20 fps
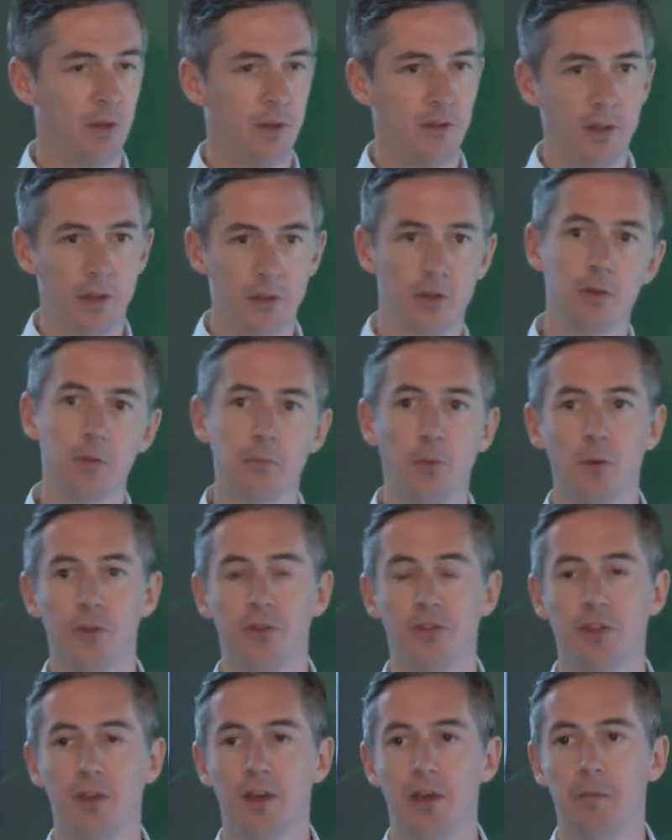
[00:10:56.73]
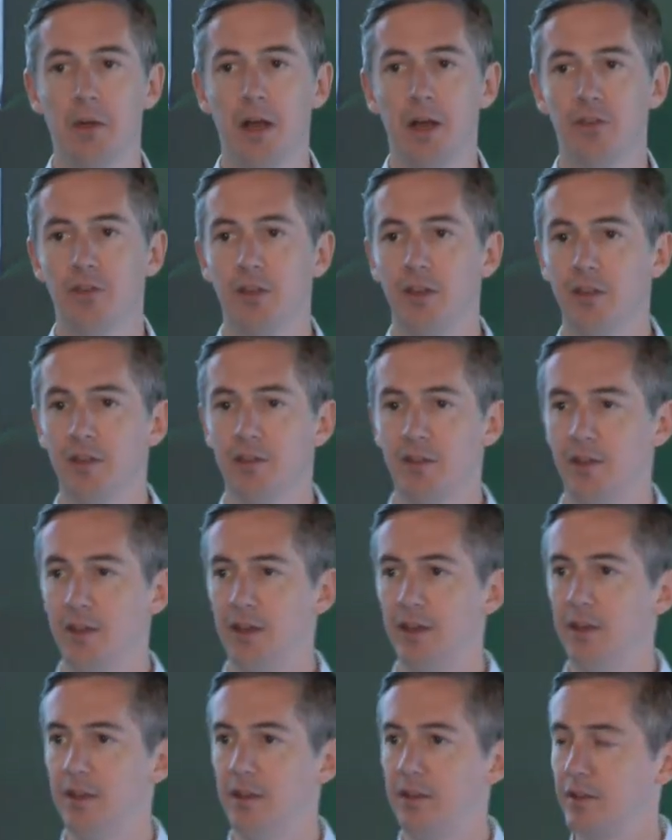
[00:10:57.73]
The other important thing about this
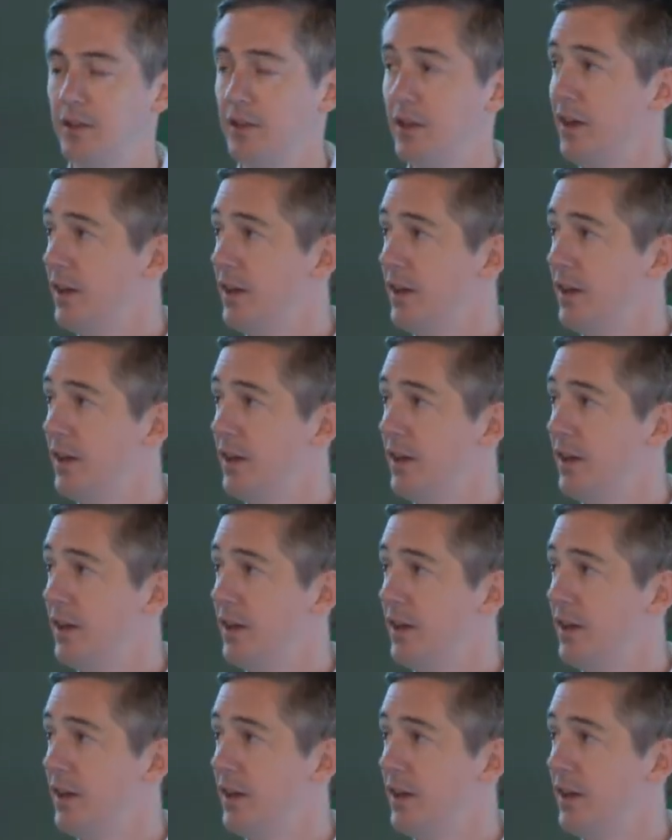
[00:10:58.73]
is